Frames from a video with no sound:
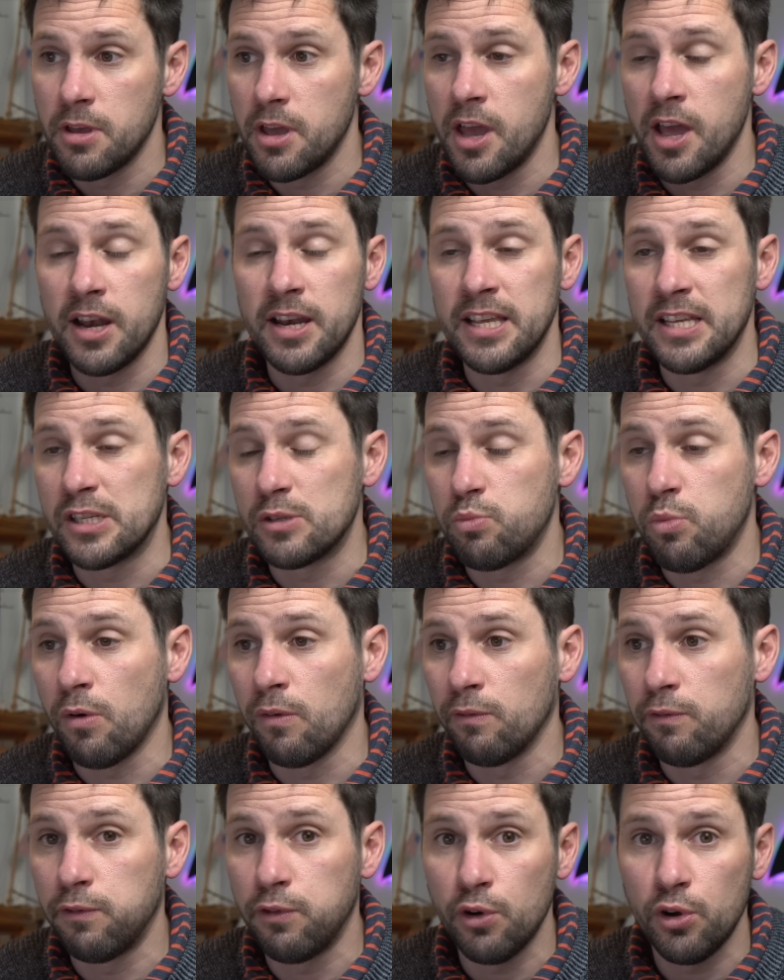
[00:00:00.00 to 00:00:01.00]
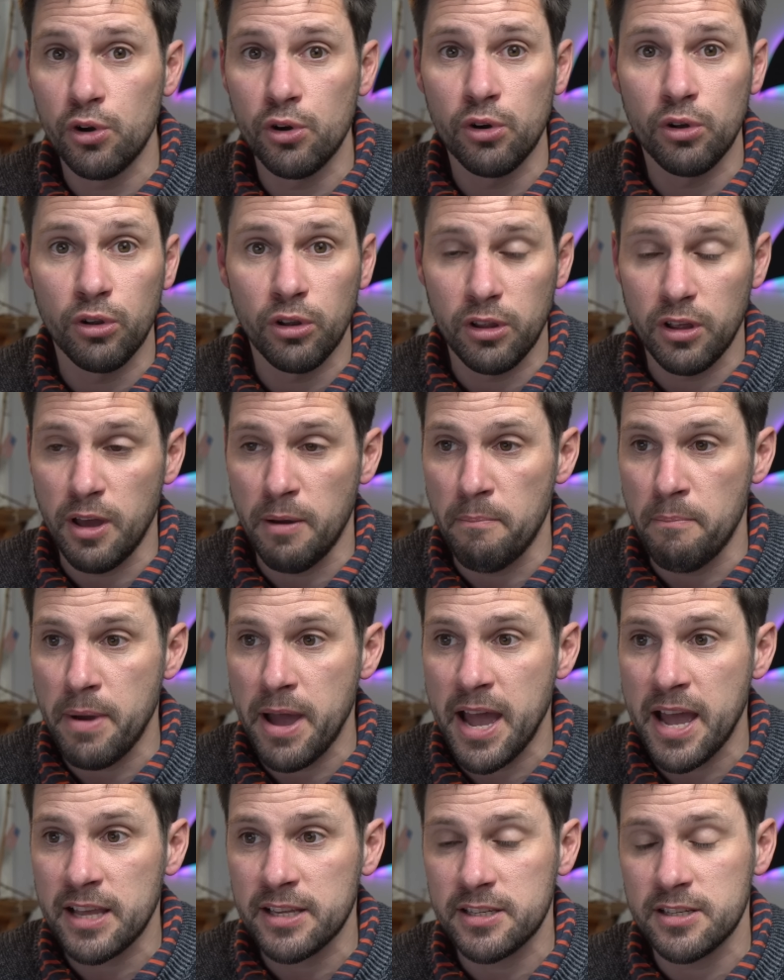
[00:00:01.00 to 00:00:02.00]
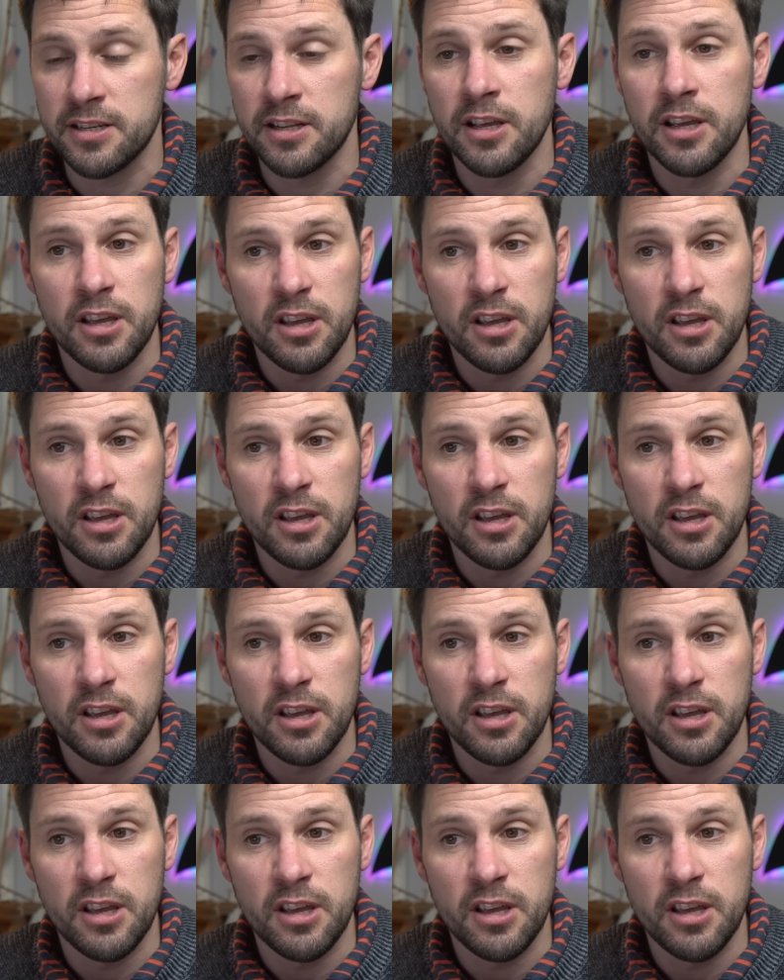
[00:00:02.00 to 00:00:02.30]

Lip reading: At least one foil, a mast,